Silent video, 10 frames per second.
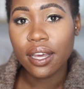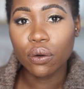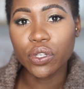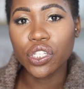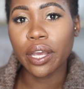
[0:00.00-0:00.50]

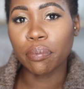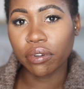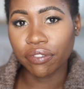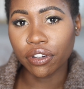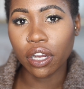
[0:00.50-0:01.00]
which I
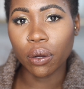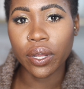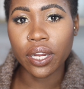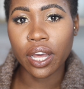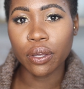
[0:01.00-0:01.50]
prefer
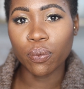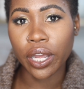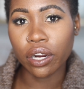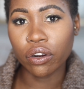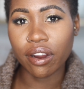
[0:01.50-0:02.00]
when I
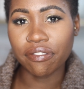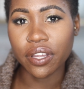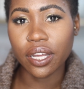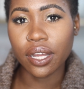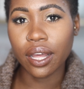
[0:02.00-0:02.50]
wear
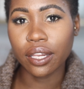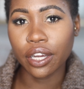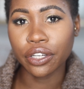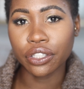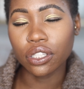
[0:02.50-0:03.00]
graphic
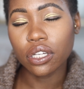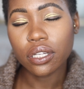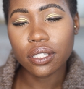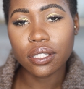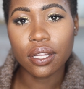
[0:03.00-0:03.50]
eyeliner
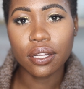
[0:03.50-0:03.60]
looks.